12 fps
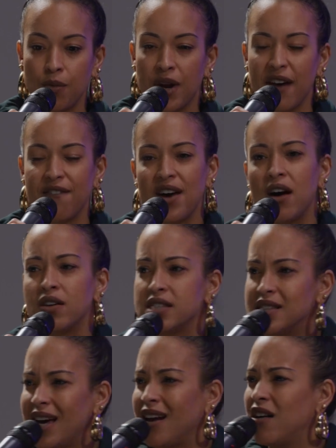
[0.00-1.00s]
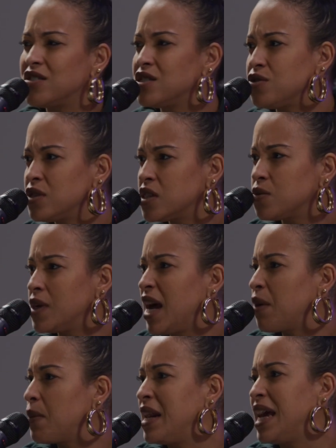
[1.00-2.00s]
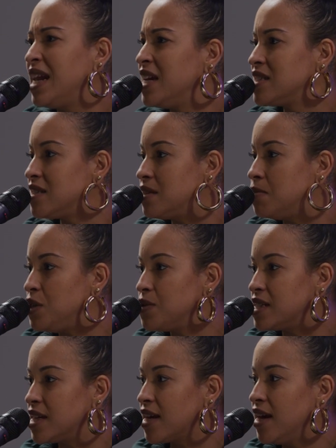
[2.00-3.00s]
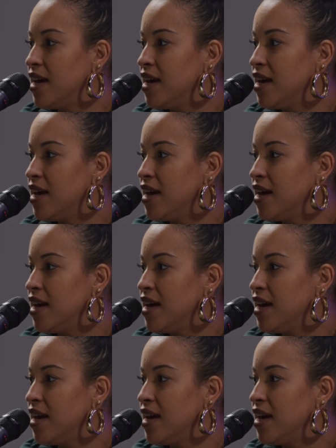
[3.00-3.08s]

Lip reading: And what I found is that our students were like relating to the music.